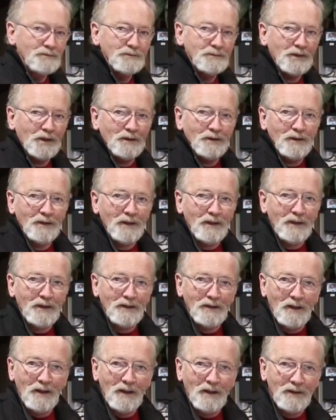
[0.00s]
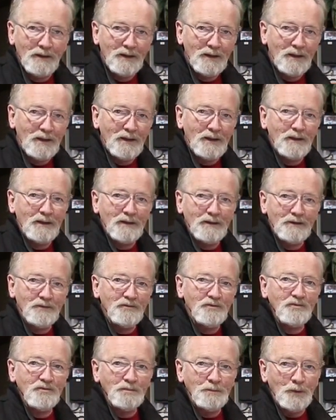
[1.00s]
turned the lathe on, and as
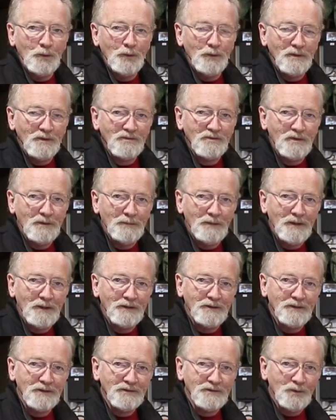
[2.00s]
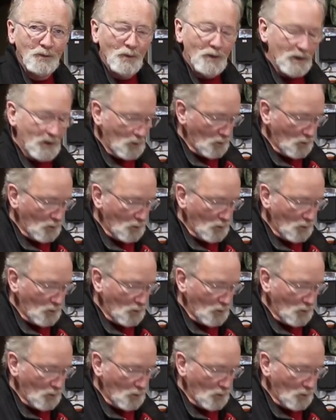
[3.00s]
smooth as could be, just the way you